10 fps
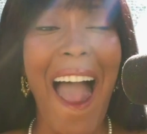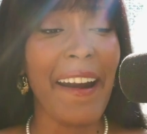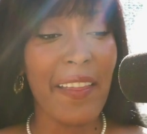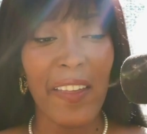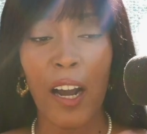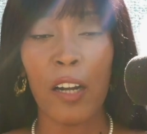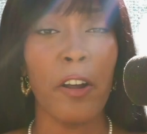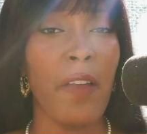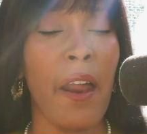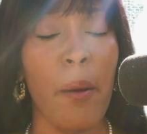anything
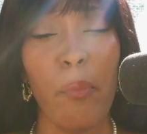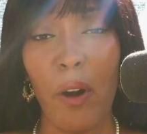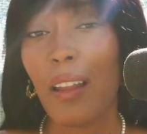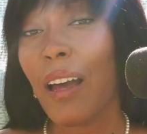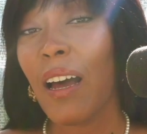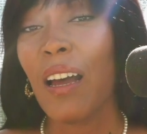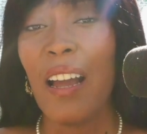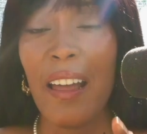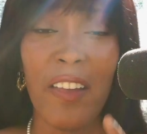under that umbrella,